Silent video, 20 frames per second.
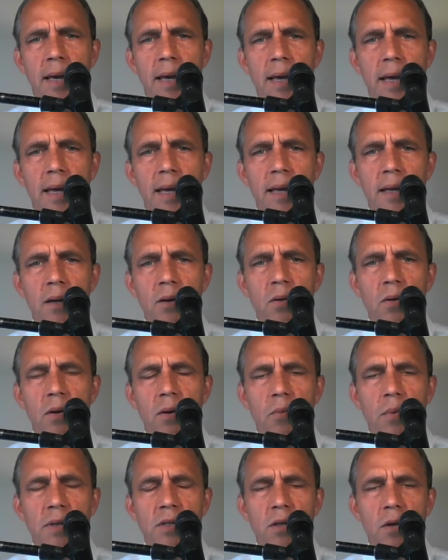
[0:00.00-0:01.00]

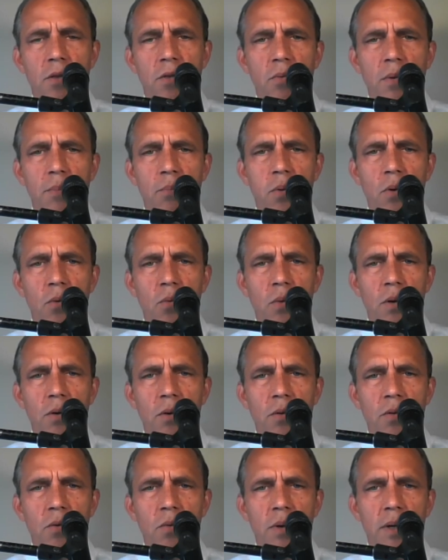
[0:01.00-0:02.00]
And we saw 3.1
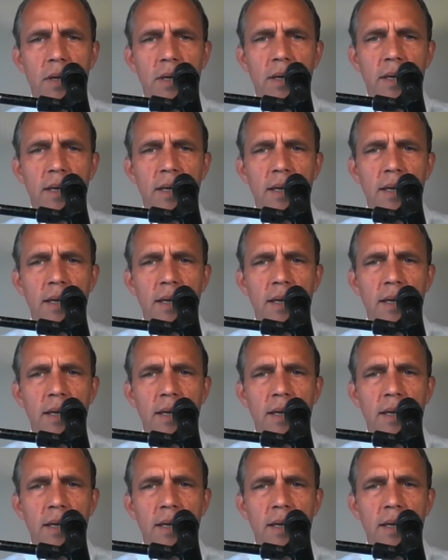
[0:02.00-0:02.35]
earthquake